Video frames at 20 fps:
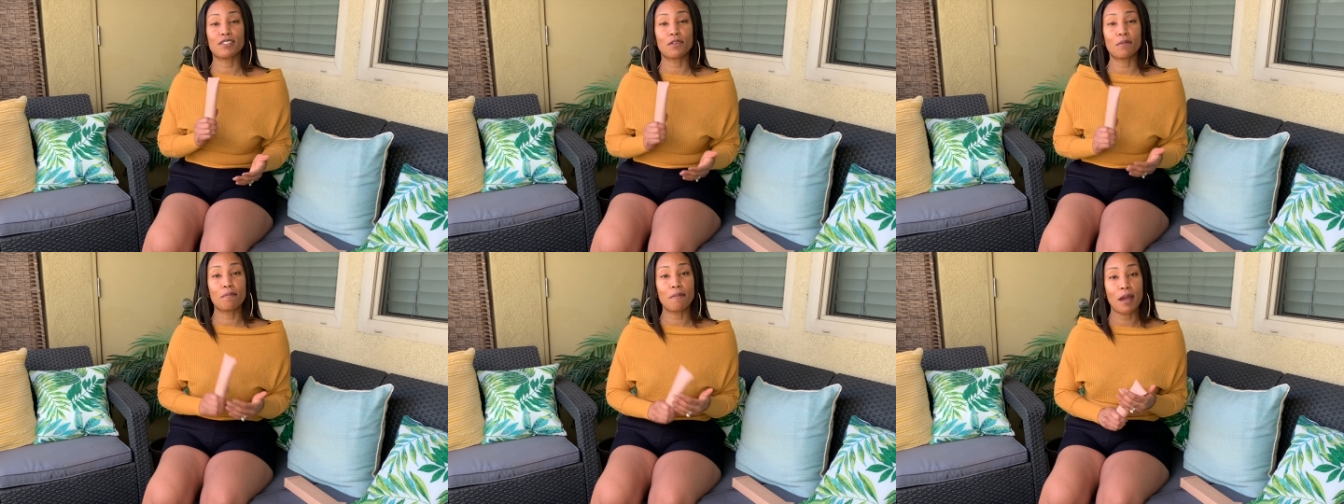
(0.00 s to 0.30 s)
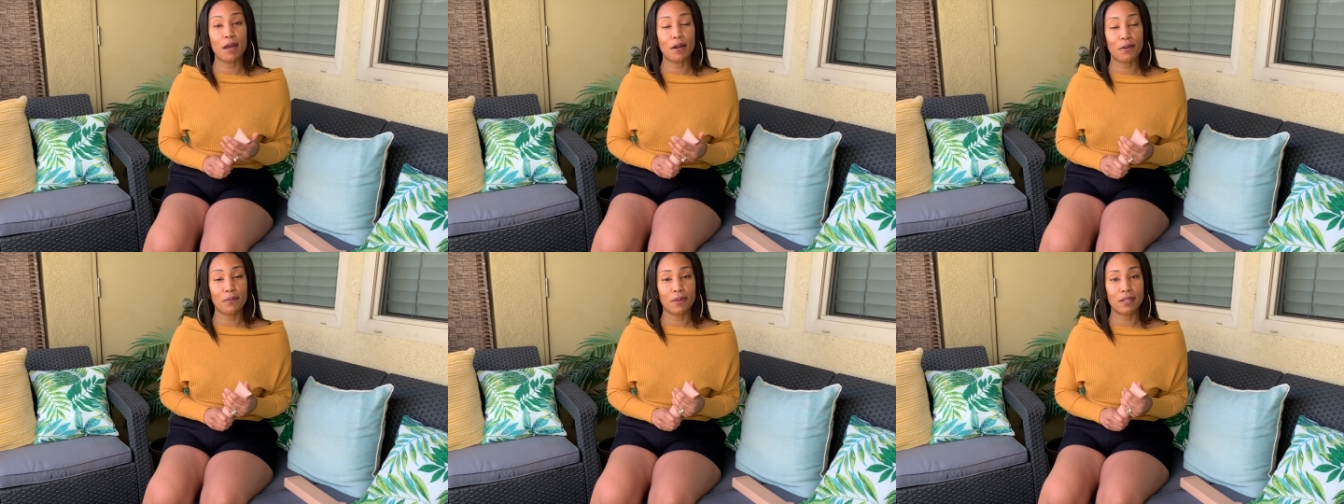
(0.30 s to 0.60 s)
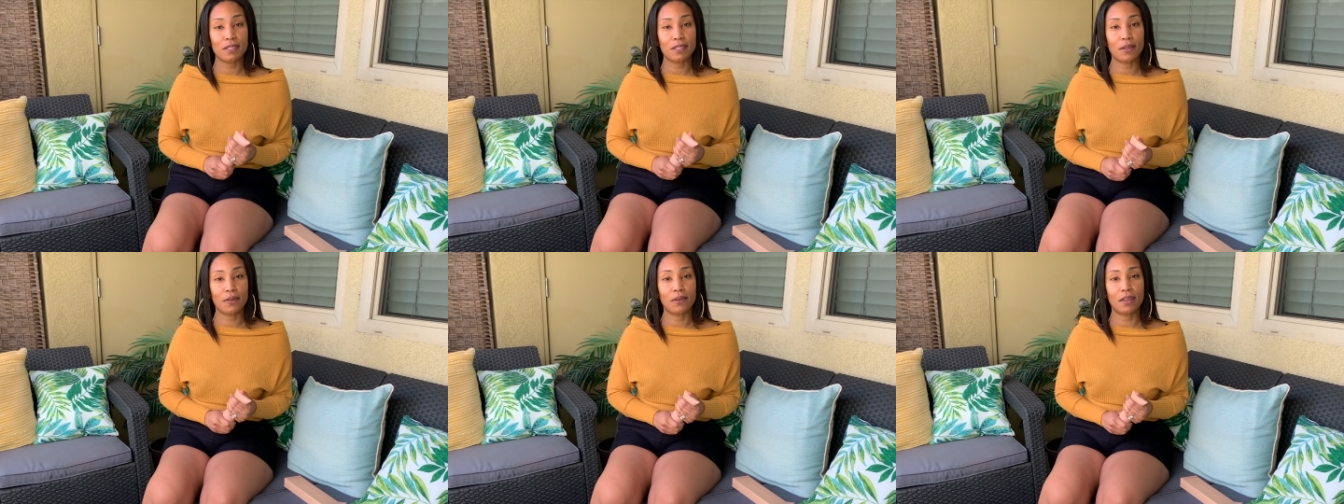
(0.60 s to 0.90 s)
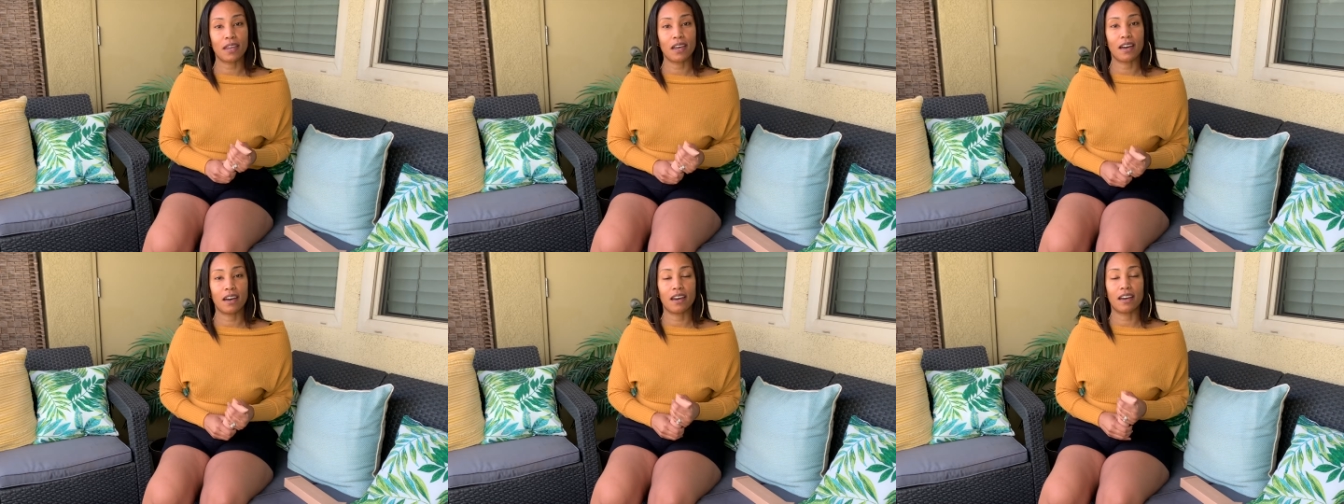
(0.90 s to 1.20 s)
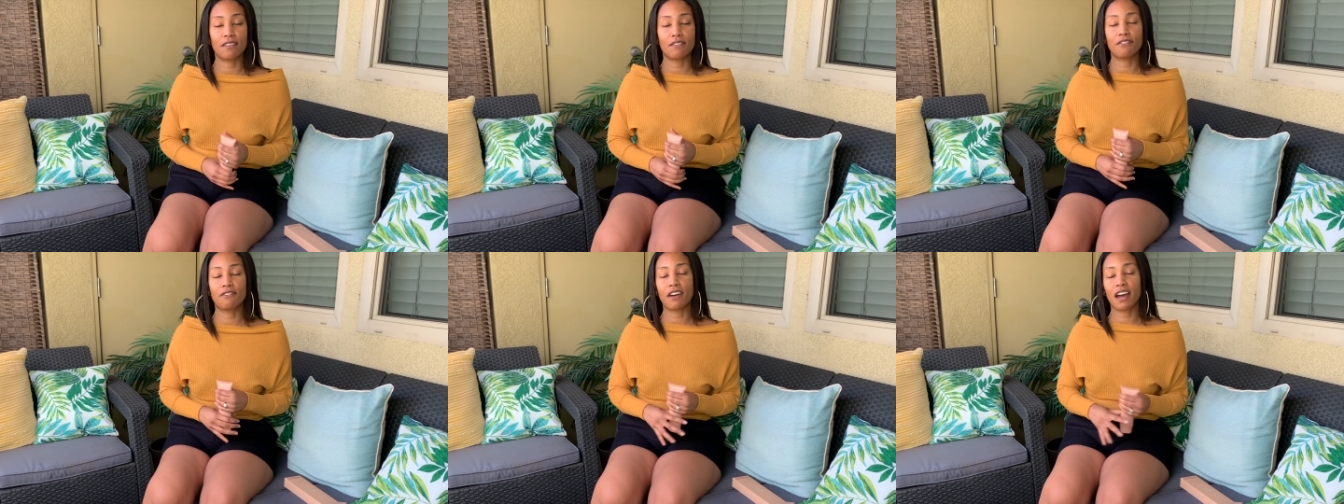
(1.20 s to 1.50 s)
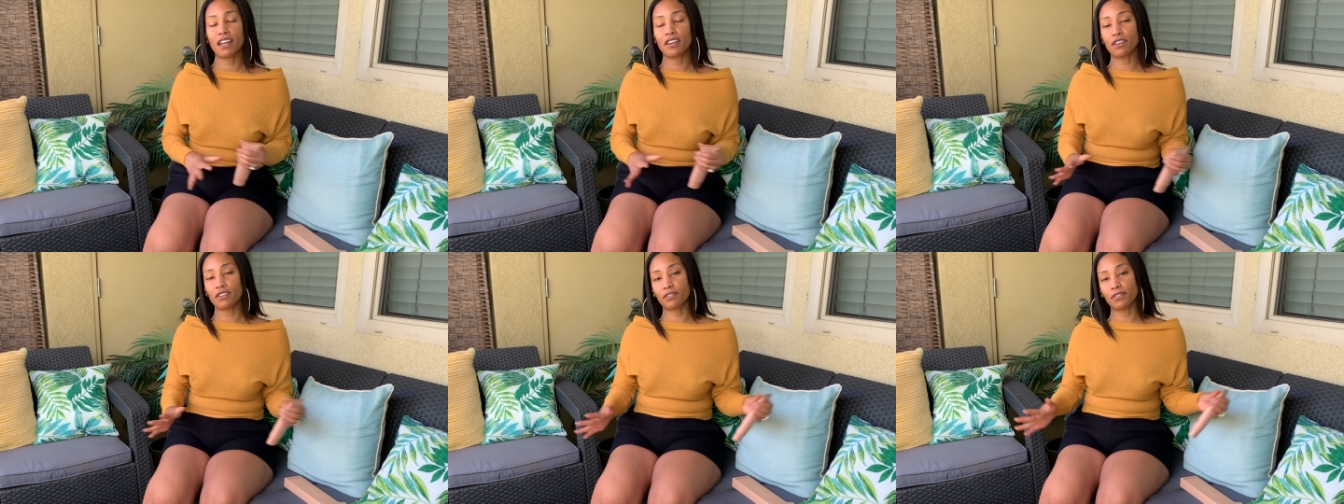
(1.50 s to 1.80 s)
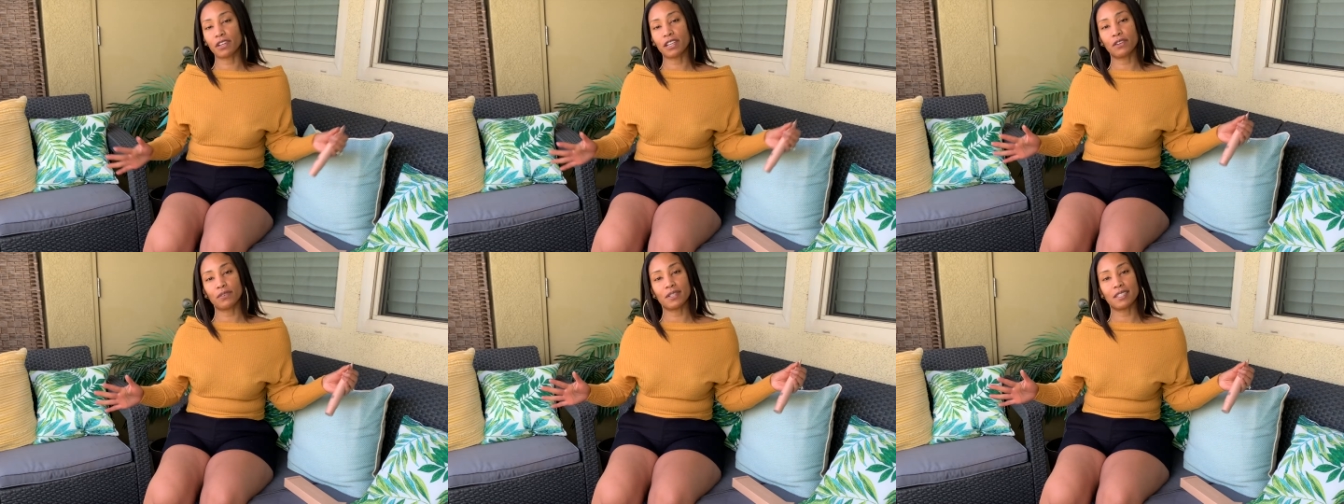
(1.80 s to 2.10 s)
no matter what's going on, find your
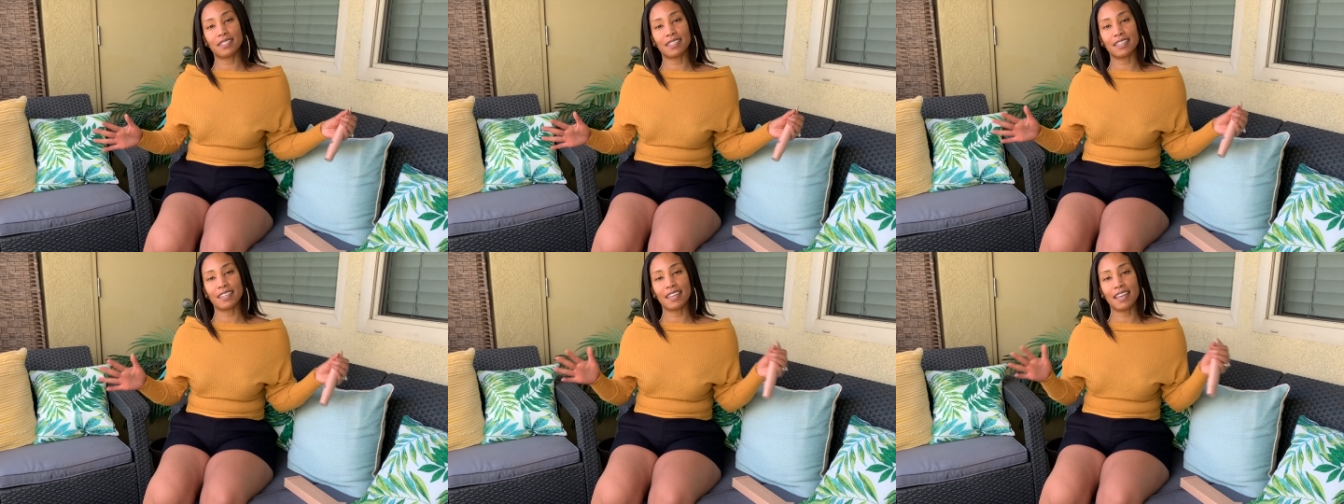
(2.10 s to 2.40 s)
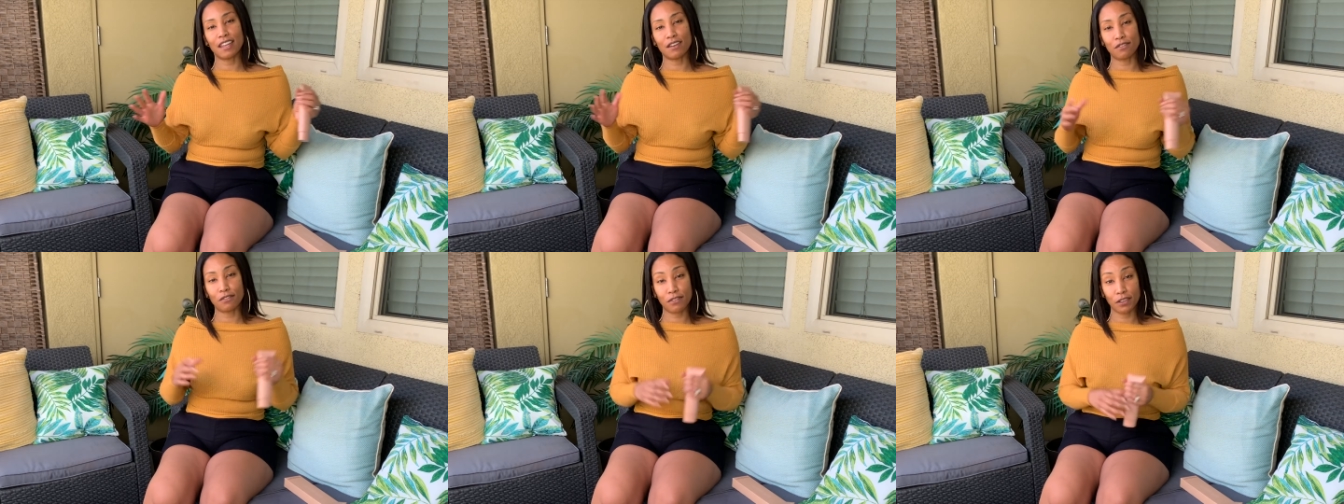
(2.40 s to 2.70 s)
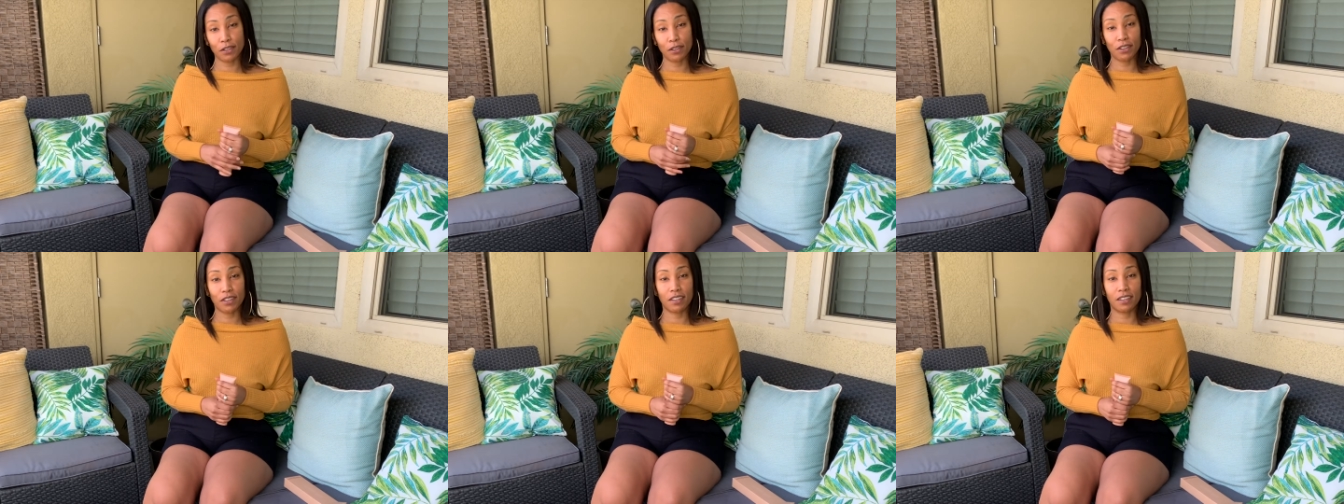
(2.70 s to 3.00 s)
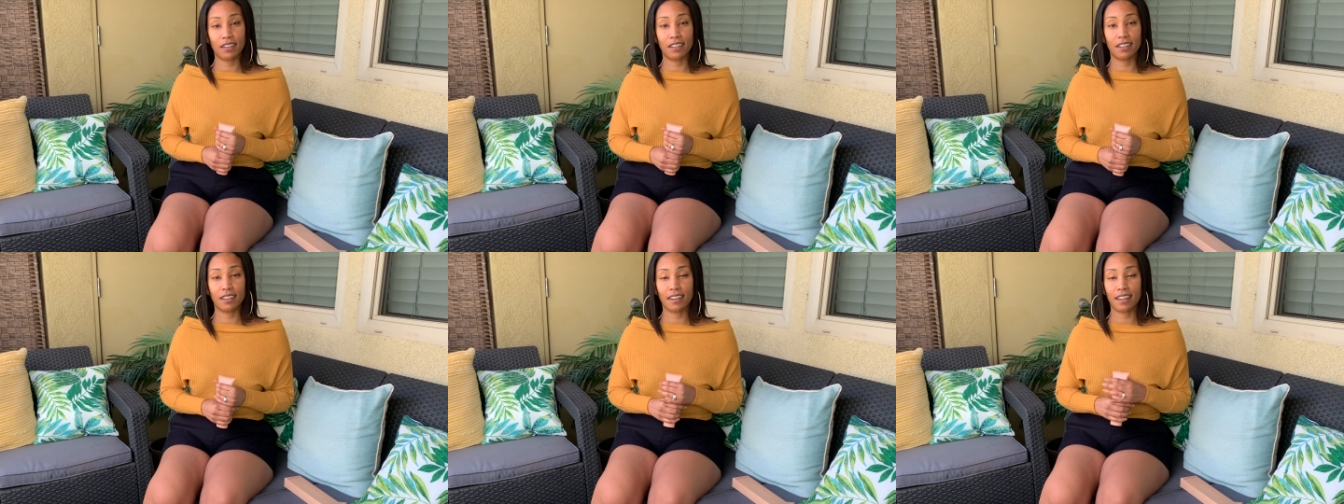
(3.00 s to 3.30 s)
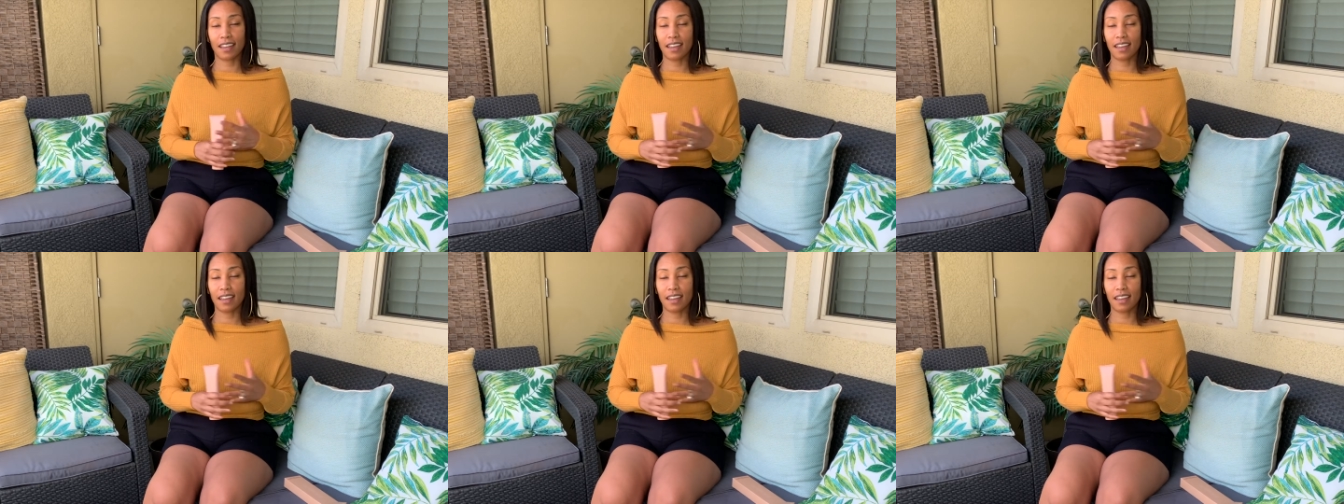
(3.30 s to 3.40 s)
frequency and feel good.